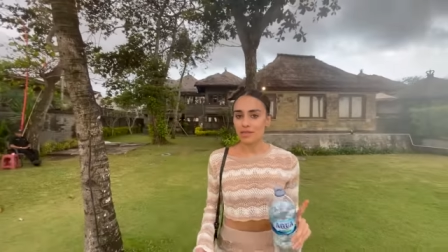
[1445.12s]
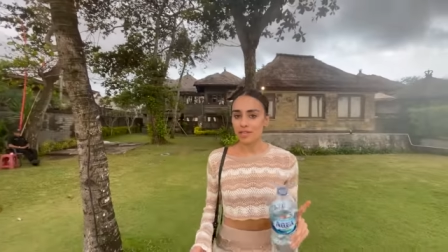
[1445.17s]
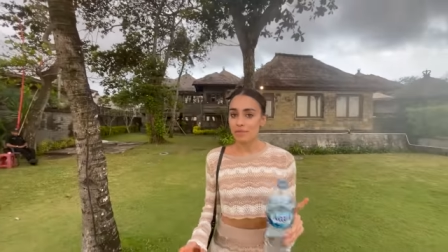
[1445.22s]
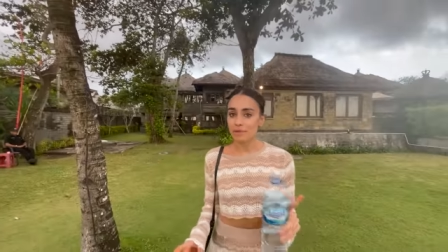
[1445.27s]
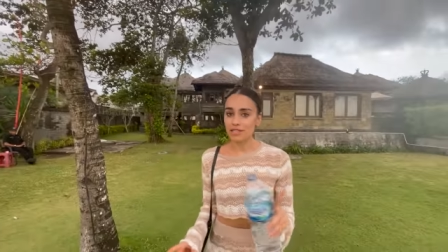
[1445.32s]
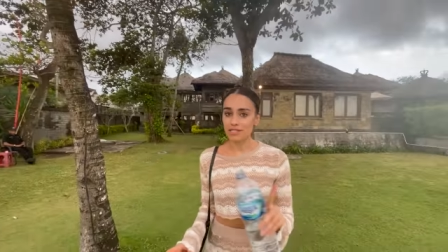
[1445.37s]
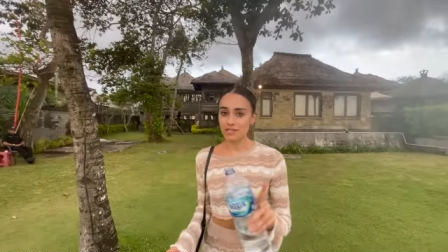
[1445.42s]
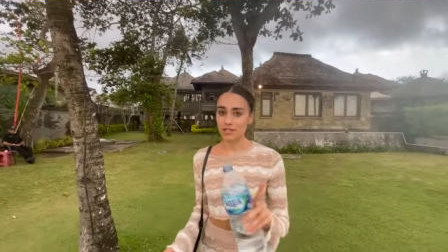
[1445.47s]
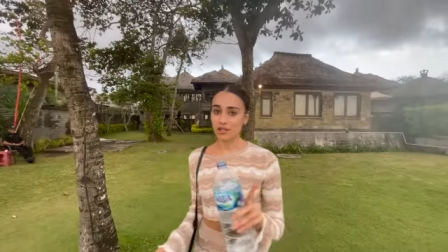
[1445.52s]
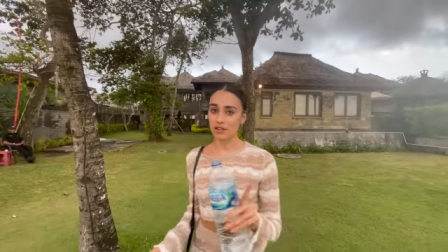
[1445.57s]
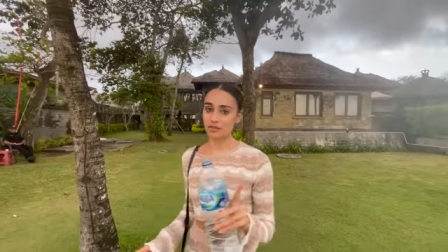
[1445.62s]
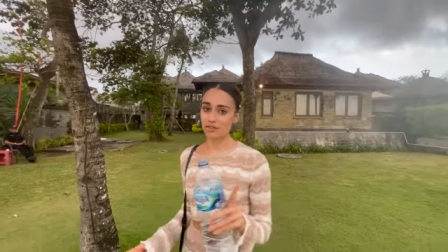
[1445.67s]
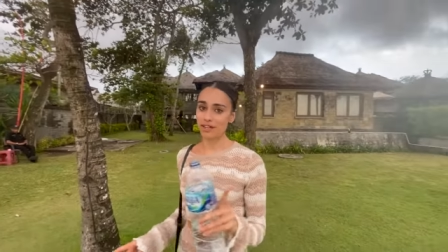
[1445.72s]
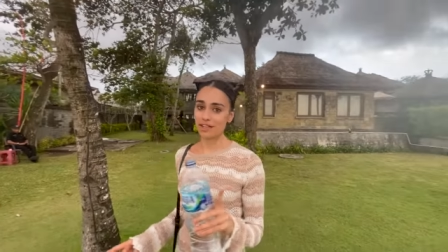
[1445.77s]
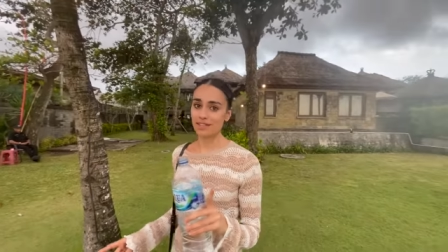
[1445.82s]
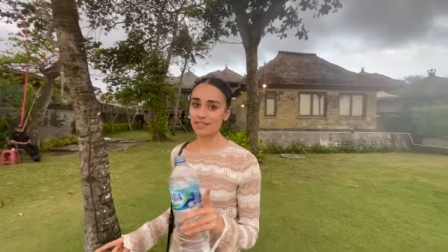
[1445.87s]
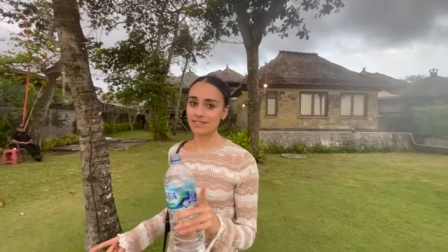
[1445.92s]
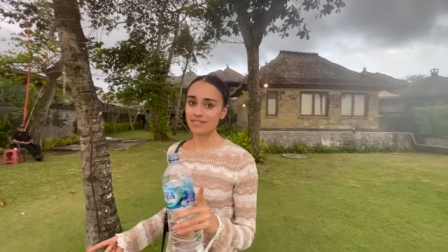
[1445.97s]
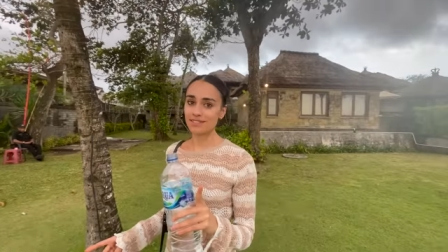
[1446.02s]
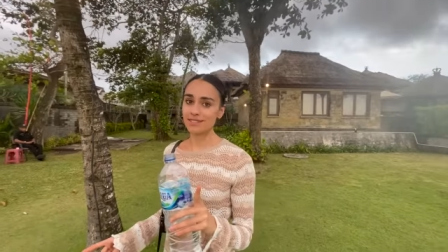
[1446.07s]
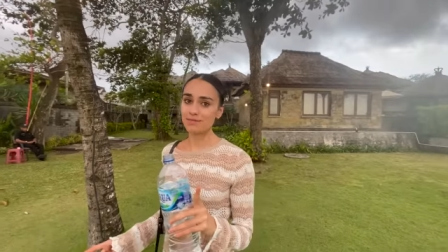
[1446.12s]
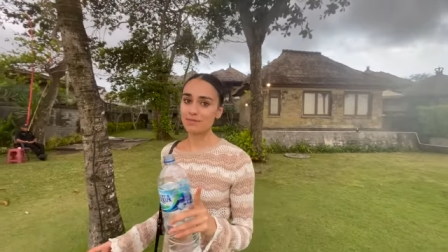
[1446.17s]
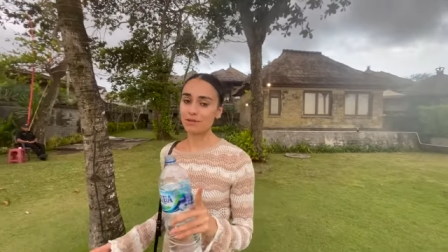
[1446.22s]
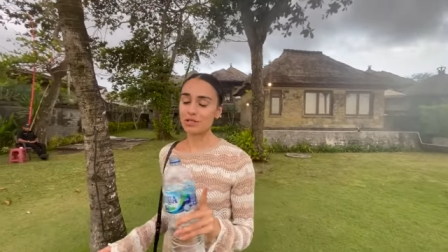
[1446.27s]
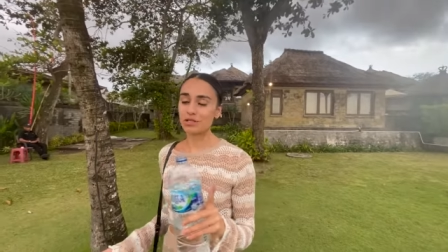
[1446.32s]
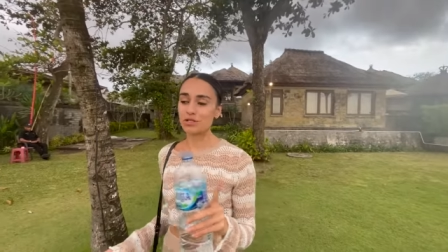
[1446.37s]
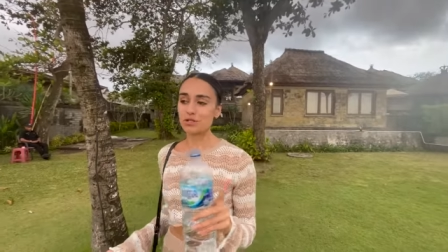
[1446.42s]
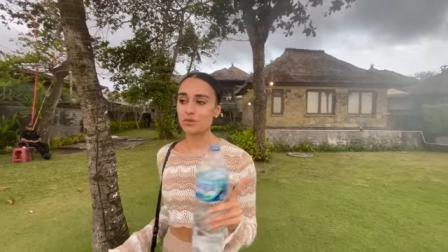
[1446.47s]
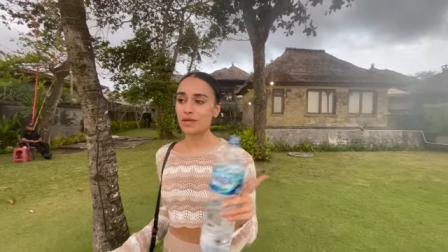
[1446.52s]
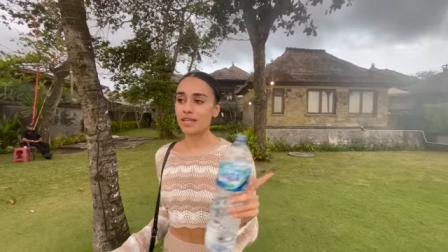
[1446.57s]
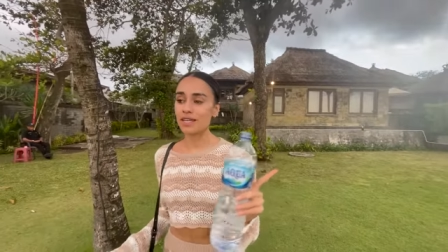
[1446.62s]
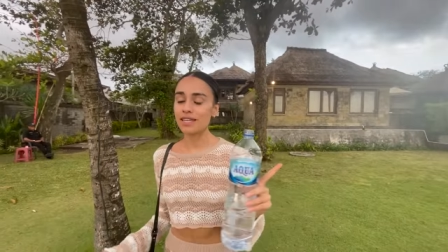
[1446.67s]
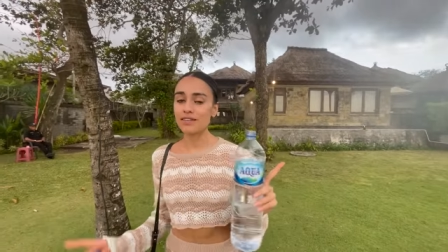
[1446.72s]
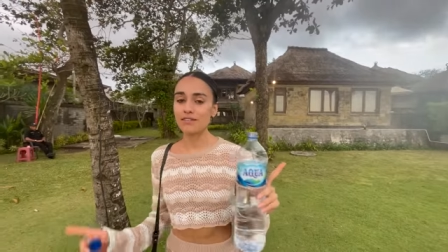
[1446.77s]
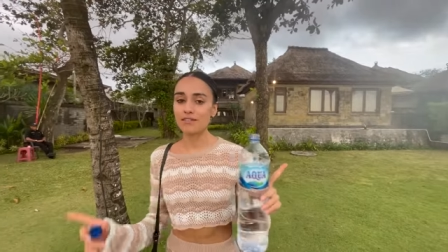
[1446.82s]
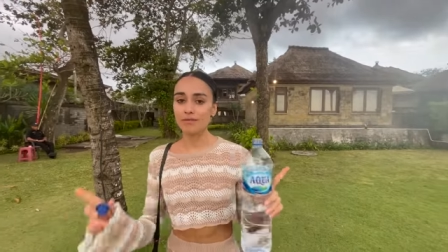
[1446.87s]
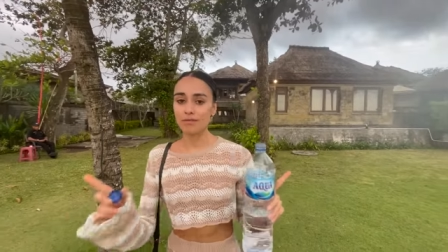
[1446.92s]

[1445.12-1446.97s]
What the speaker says: the best girlfriends because we